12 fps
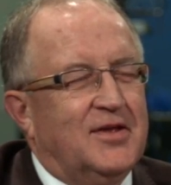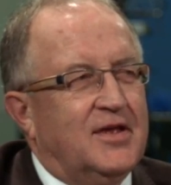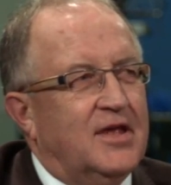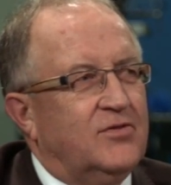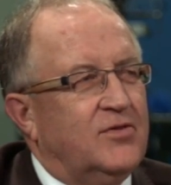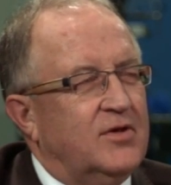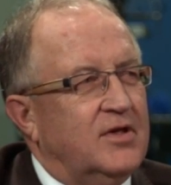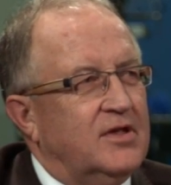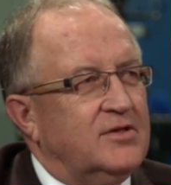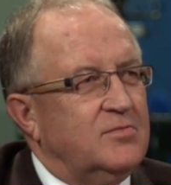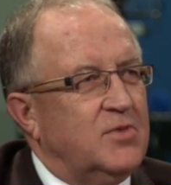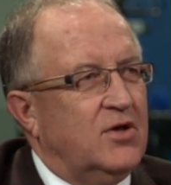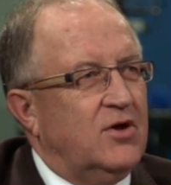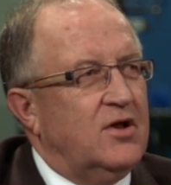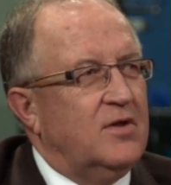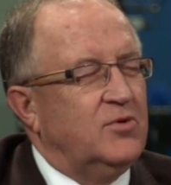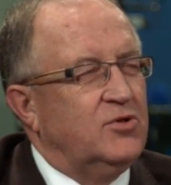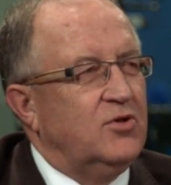It's about an
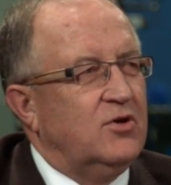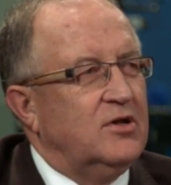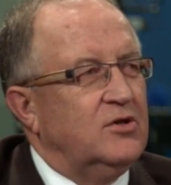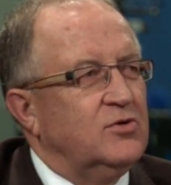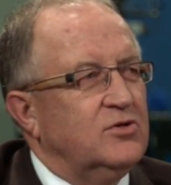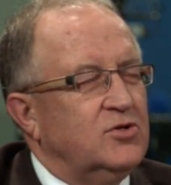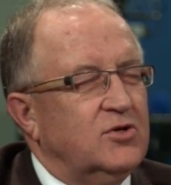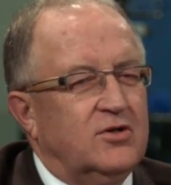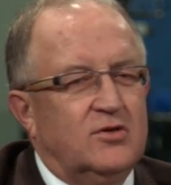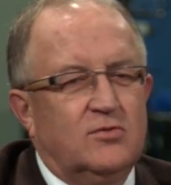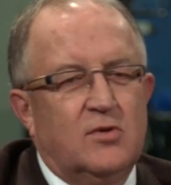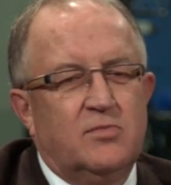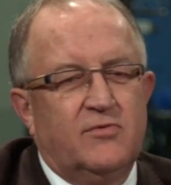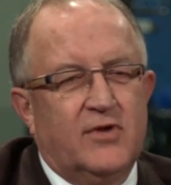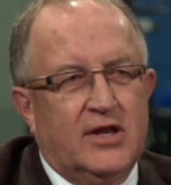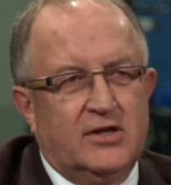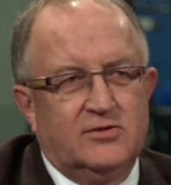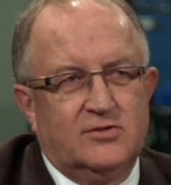opportunity to ensure that we're
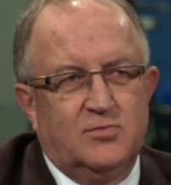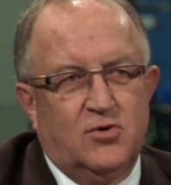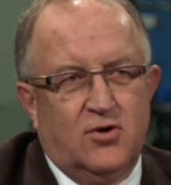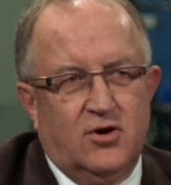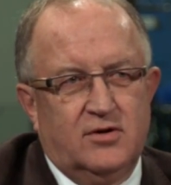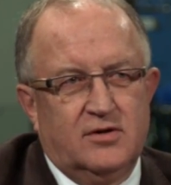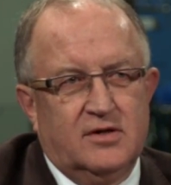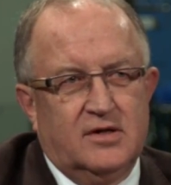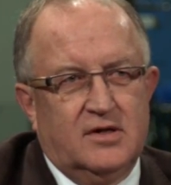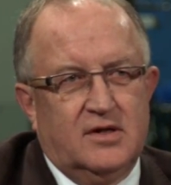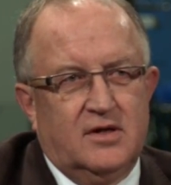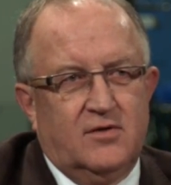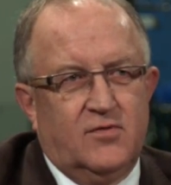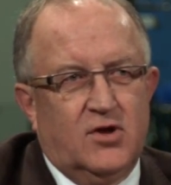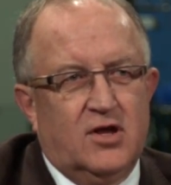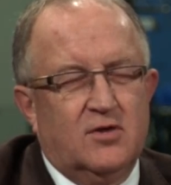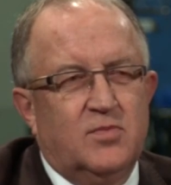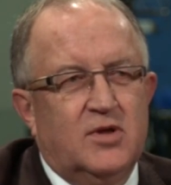providing support for
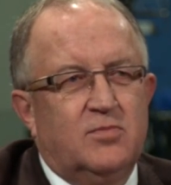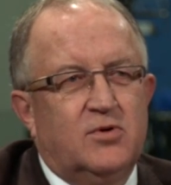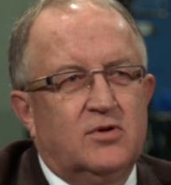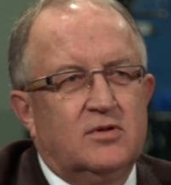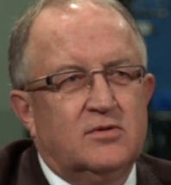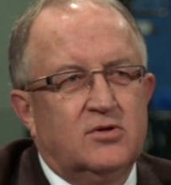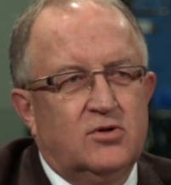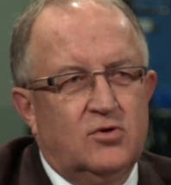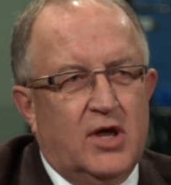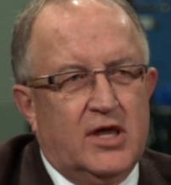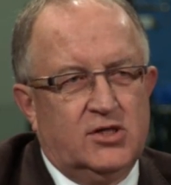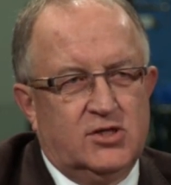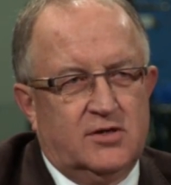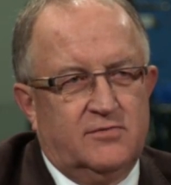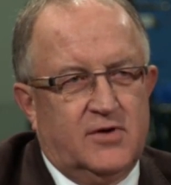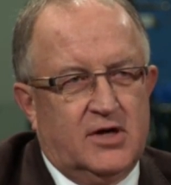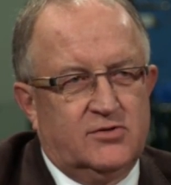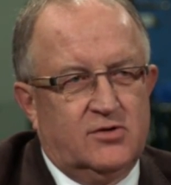young people who age out of
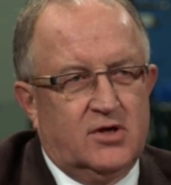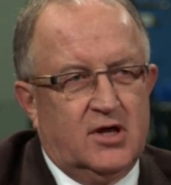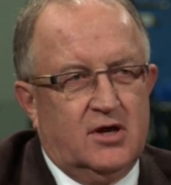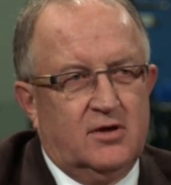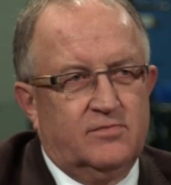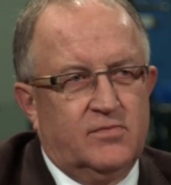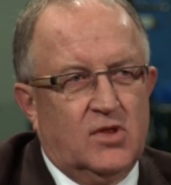foster care,